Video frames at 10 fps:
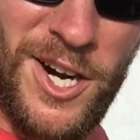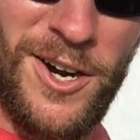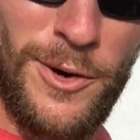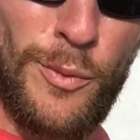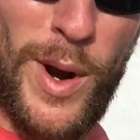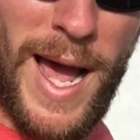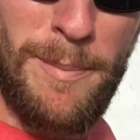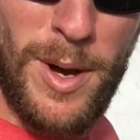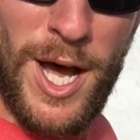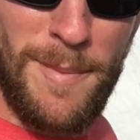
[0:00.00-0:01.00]
starting to
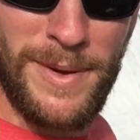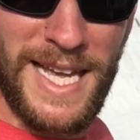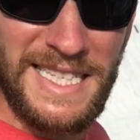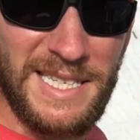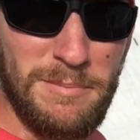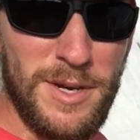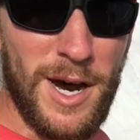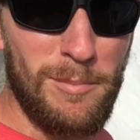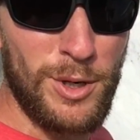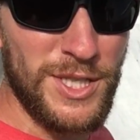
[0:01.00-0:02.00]
wrap up, getting some
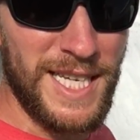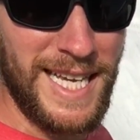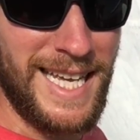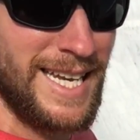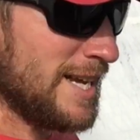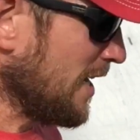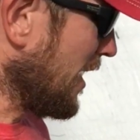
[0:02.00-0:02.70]
numbers in.